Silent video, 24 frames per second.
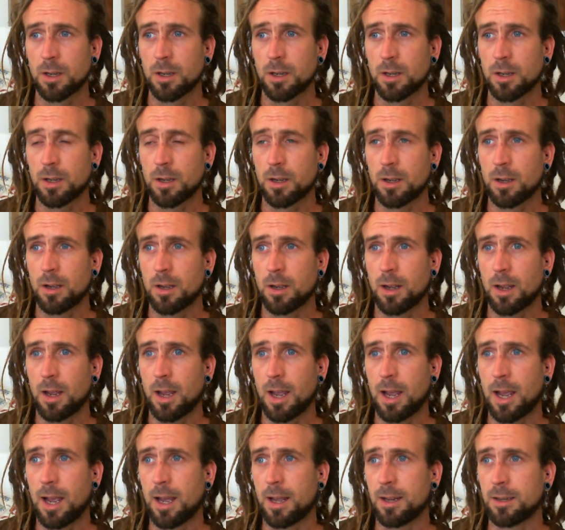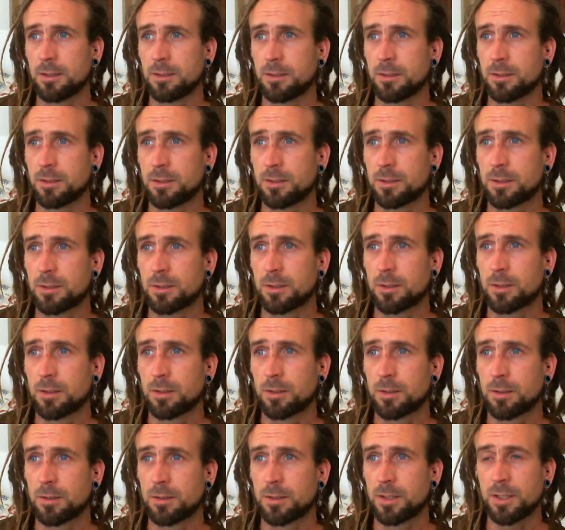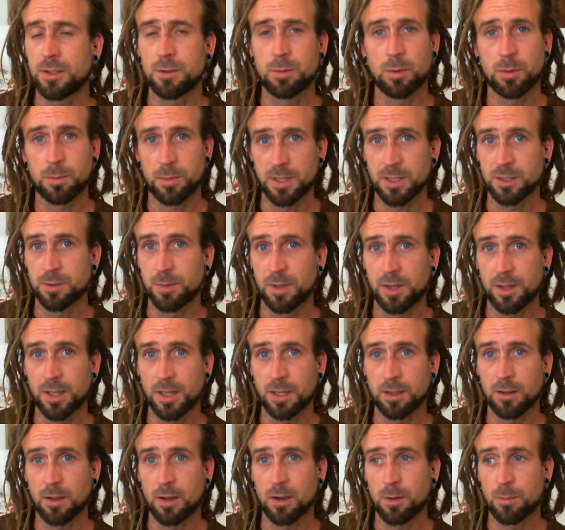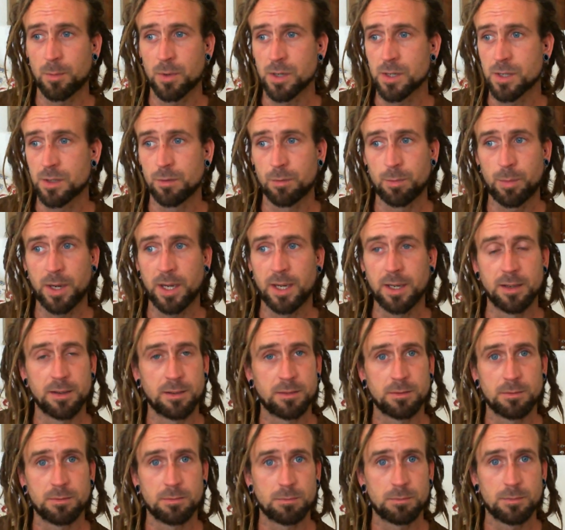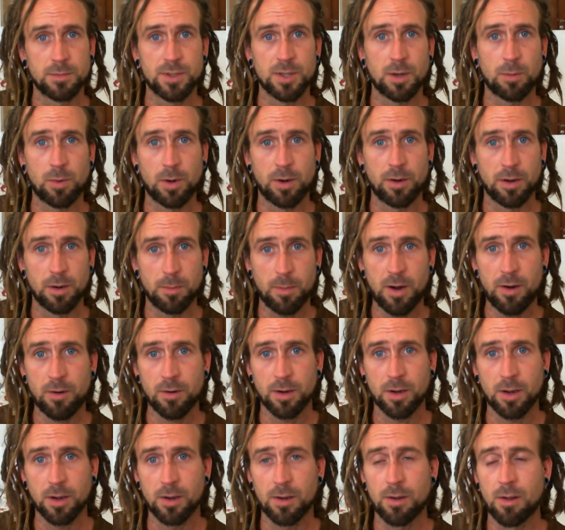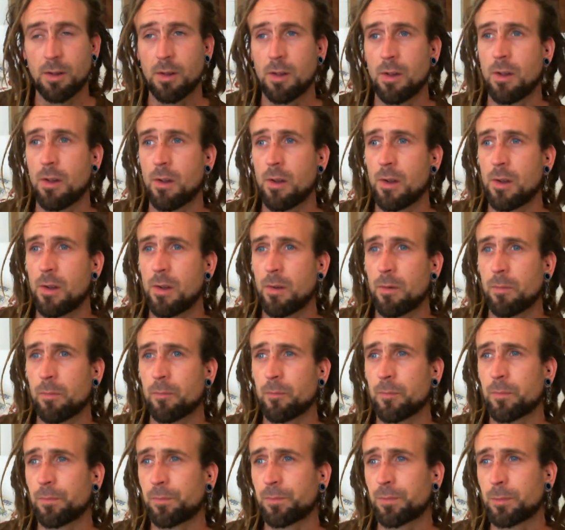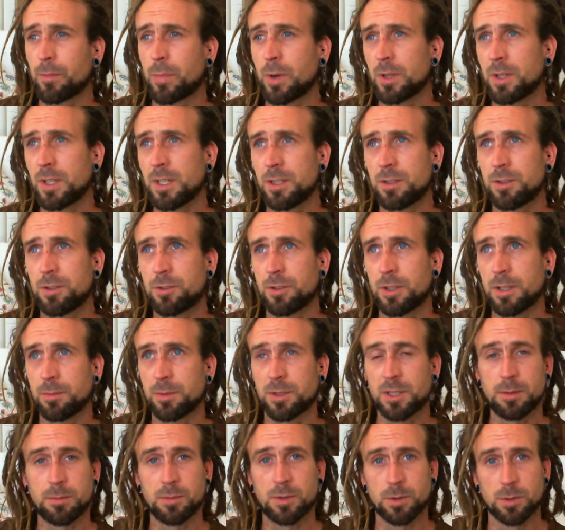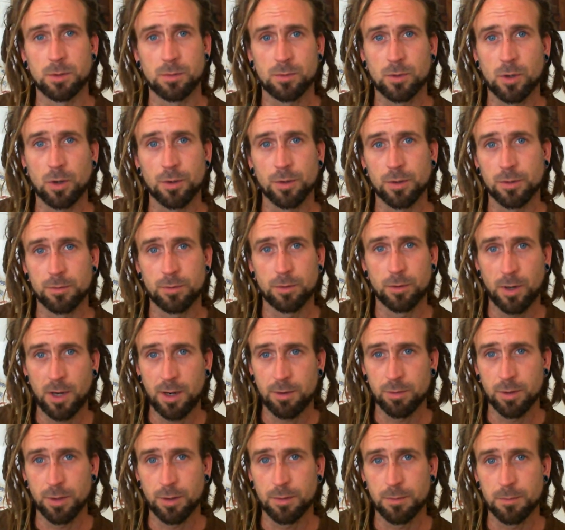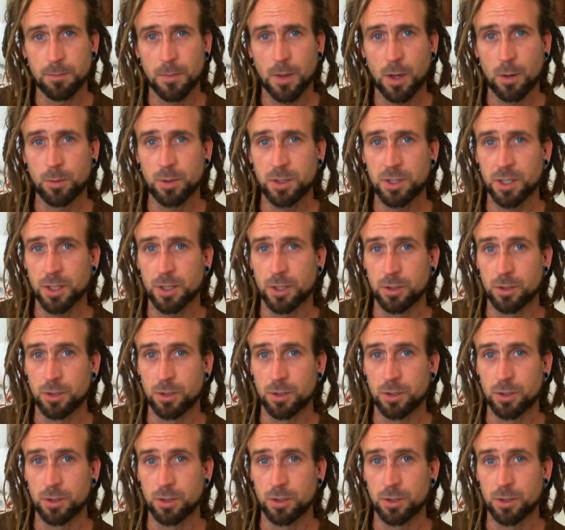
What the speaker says: And this is what makes me think that I must have been somewhere in America. But this dream seemed to have gone on forever. I wish I could draw it.